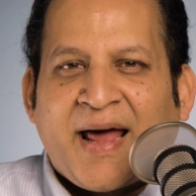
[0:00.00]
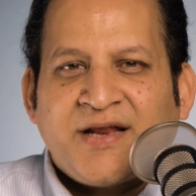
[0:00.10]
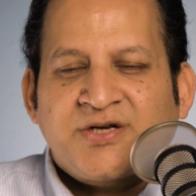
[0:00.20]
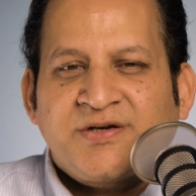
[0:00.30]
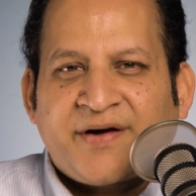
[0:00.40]

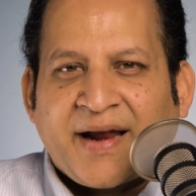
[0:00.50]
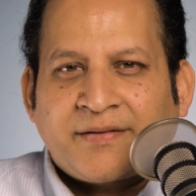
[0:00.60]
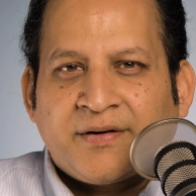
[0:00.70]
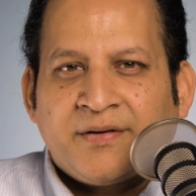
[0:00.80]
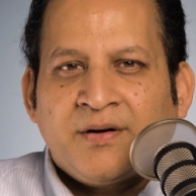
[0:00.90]
managing
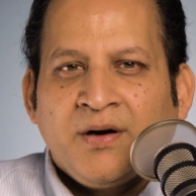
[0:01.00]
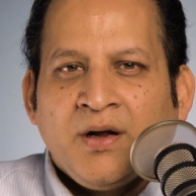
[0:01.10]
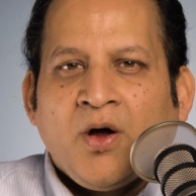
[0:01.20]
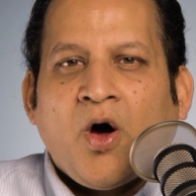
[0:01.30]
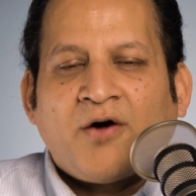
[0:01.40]
director
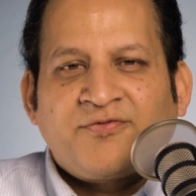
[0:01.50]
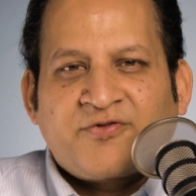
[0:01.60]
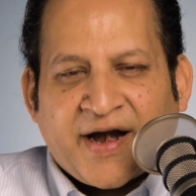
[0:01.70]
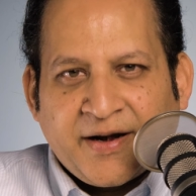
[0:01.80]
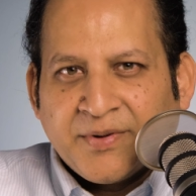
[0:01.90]
of
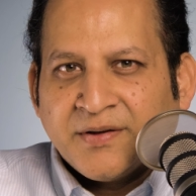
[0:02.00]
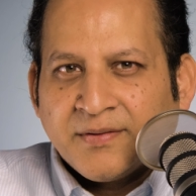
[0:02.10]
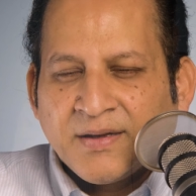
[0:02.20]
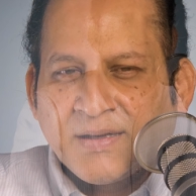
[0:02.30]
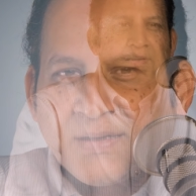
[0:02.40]
CredAble.